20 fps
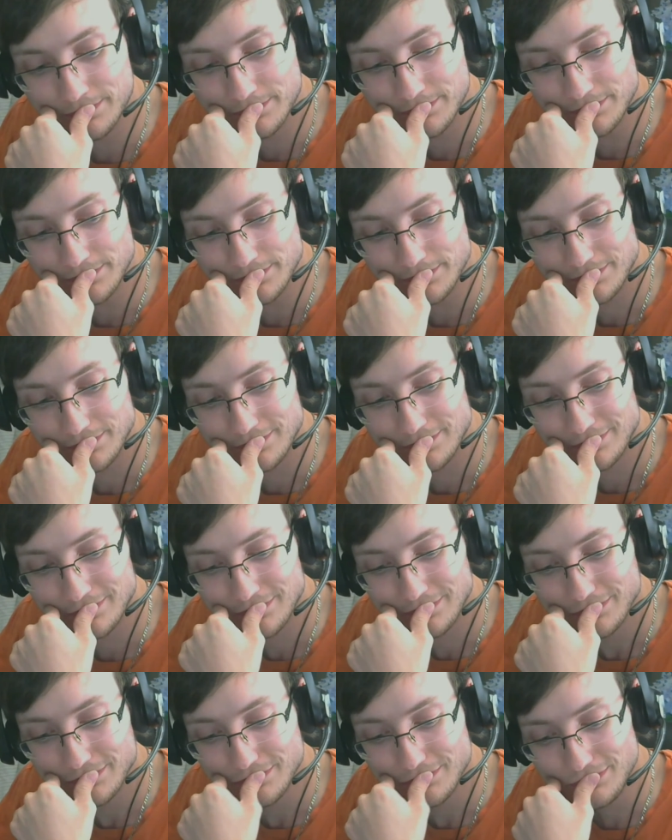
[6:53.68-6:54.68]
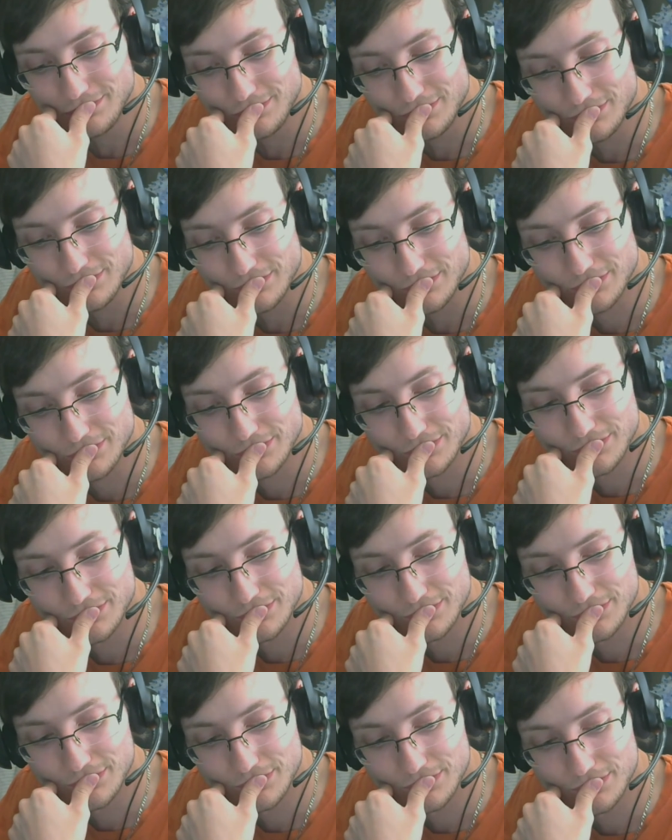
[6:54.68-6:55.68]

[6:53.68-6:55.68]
Nothing is said.